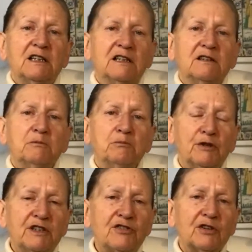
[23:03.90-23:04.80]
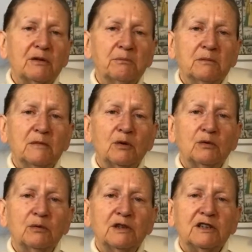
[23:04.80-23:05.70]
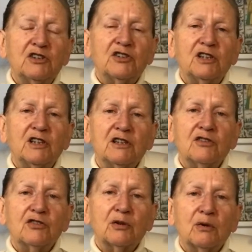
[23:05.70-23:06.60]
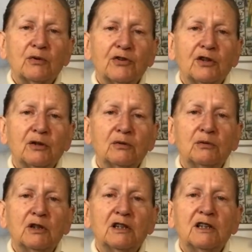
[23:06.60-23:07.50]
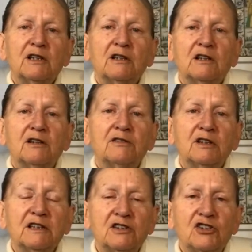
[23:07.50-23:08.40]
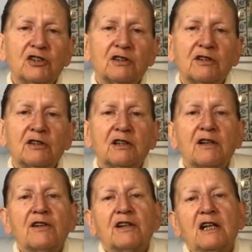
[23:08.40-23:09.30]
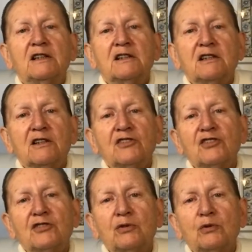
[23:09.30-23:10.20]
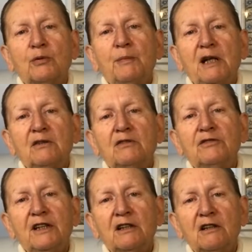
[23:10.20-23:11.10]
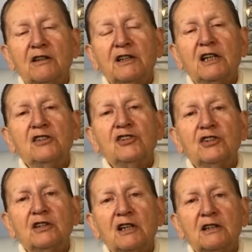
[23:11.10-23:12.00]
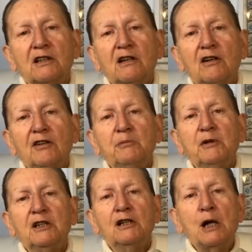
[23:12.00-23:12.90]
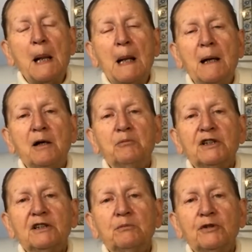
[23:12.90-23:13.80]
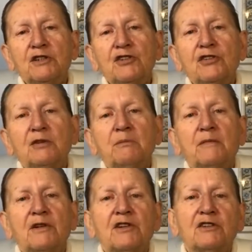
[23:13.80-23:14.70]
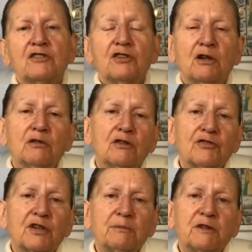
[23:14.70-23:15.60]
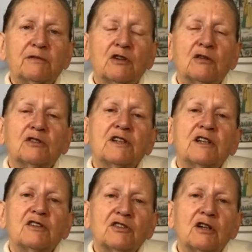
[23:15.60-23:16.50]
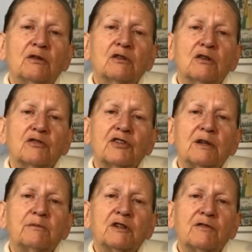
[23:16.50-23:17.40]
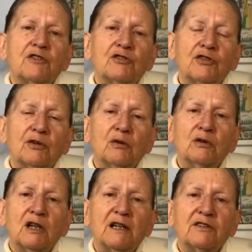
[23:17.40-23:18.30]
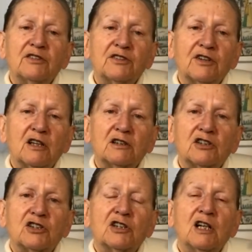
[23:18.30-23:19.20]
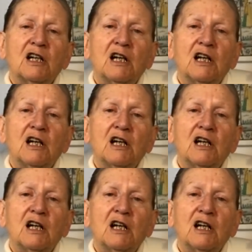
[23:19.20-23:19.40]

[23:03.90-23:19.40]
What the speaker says: in Buddhism, which is also a religion that does talk about reincarnation and karma, but in Buddhism, there's no concept of God and there's no concept of the soul as such.